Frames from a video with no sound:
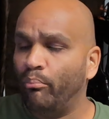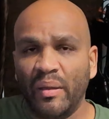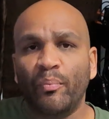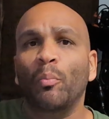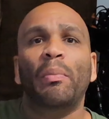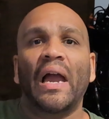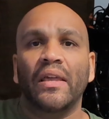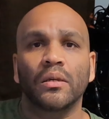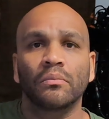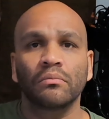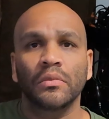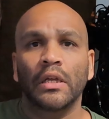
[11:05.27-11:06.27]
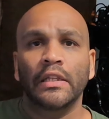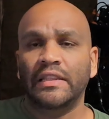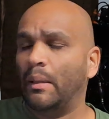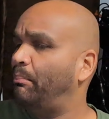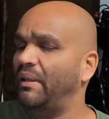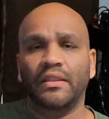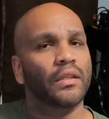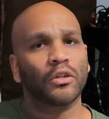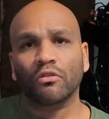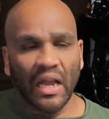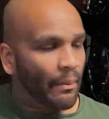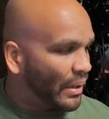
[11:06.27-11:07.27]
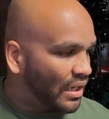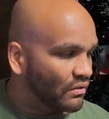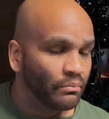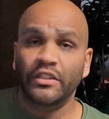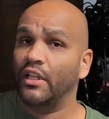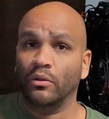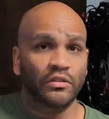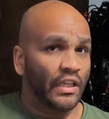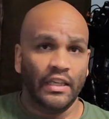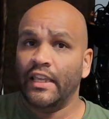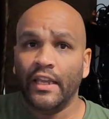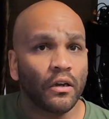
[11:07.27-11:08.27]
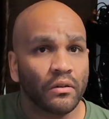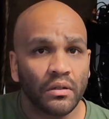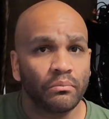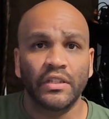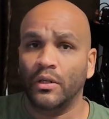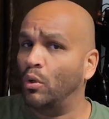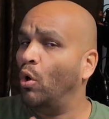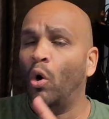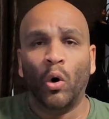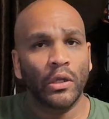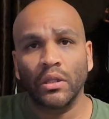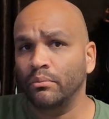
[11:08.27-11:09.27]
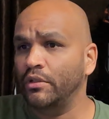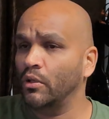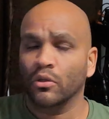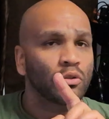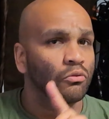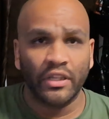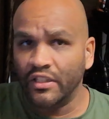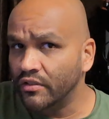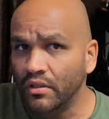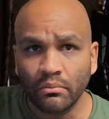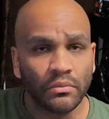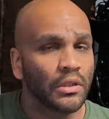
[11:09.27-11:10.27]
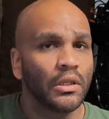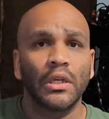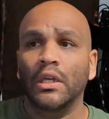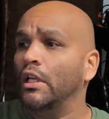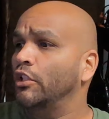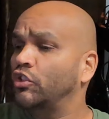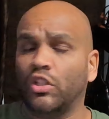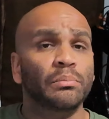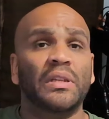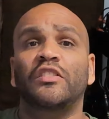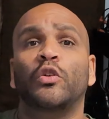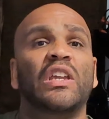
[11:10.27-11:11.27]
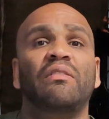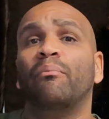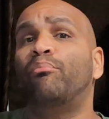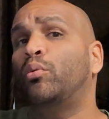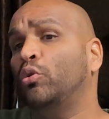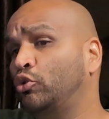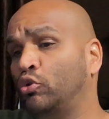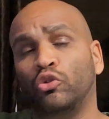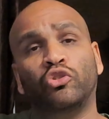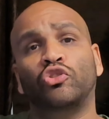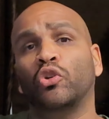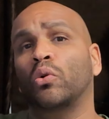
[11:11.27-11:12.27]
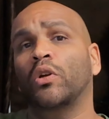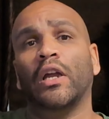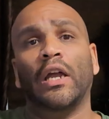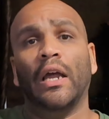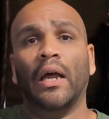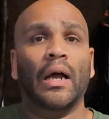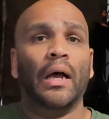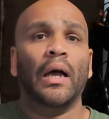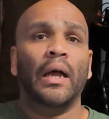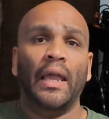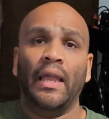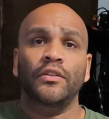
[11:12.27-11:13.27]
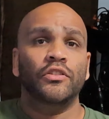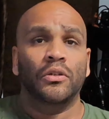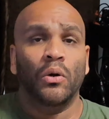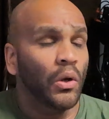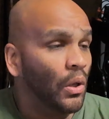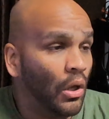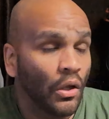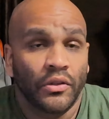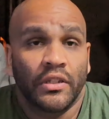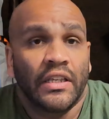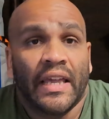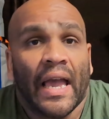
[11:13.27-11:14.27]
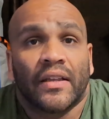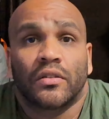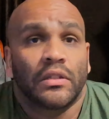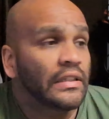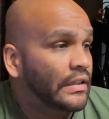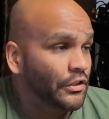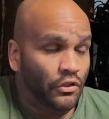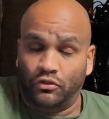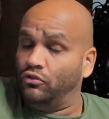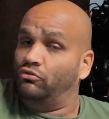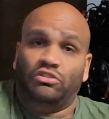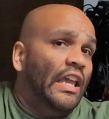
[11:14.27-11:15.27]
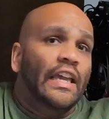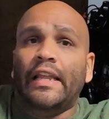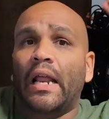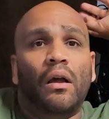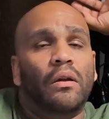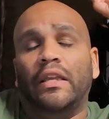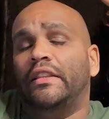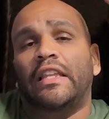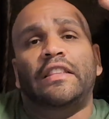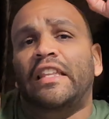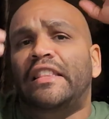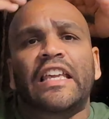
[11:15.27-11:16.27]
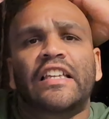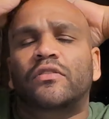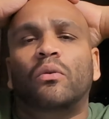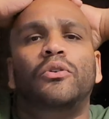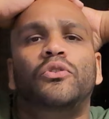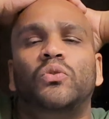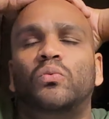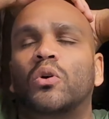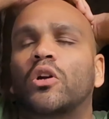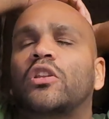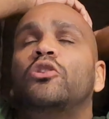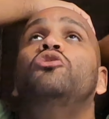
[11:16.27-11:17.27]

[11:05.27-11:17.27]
People buy them, they beat the crap out of them, they don't take care of them, they don't oil them, they don't grease them. Sometimes they don't even put two-stroke engine oil on the gasoline. They just take it out. They think it's going to work.